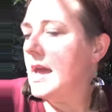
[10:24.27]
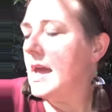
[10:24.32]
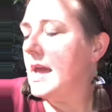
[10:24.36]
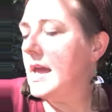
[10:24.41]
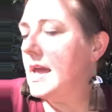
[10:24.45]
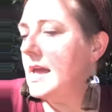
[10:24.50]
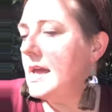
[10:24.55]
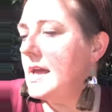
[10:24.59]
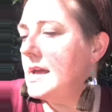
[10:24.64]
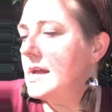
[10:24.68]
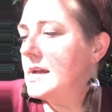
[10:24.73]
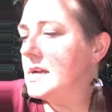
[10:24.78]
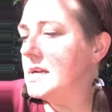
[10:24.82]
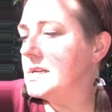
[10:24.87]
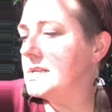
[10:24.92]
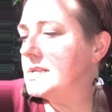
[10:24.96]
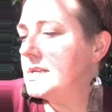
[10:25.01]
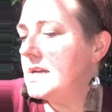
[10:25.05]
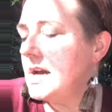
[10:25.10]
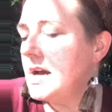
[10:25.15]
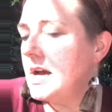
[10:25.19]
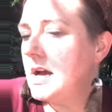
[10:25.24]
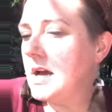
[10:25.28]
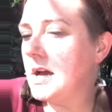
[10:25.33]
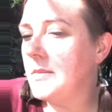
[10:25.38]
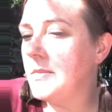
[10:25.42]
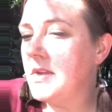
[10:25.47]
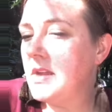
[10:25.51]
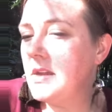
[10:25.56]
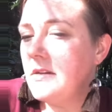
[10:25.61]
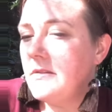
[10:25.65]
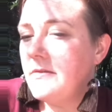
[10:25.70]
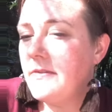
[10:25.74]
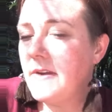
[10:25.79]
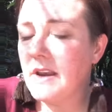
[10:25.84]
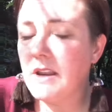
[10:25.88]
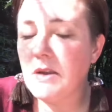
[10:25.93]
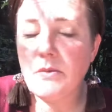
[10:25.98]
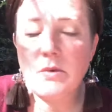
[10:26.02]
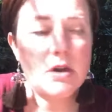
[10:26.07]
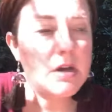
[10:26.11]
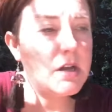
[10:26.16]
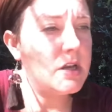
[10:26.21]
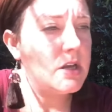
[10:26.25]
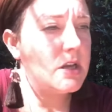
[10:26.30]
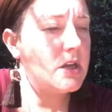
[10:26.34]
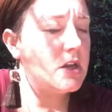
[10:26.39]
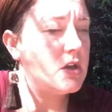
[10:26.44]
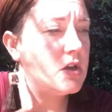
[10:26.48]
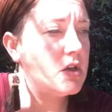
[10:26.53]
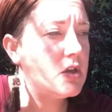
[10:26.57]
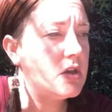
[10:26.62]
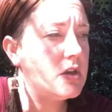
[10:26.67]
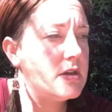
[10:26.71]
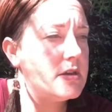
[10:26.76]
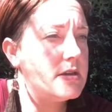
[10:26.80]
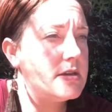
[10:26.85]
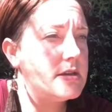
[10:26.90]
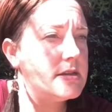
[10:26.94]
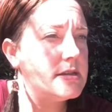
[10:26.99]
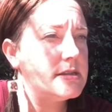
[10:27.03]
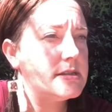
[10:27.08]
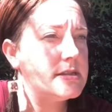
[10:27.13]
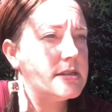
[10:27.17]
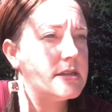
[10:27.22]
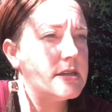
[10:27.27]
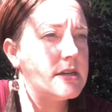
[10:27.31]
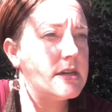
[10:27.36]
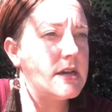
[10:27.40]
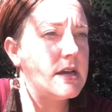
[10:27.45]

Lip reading: And if anyone is